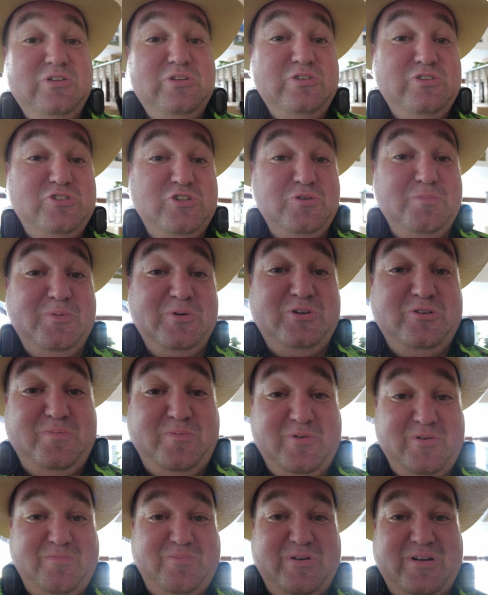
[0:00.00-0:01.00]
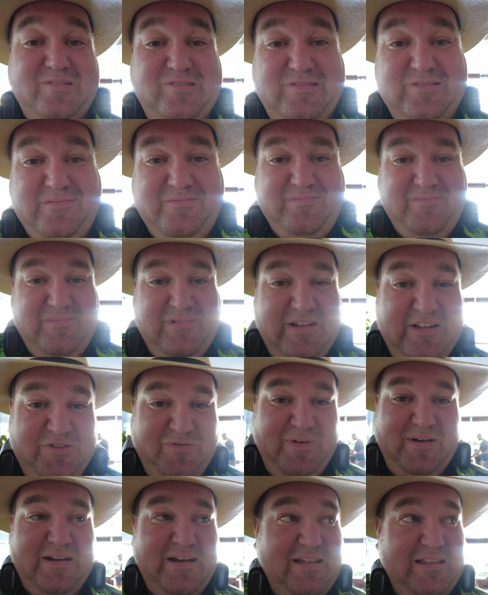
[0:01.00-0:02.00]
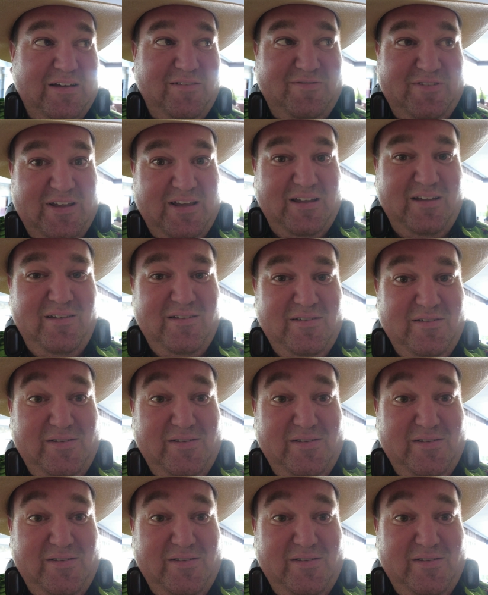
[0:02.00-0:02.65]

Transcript: Super duper impressed. And that's why I left a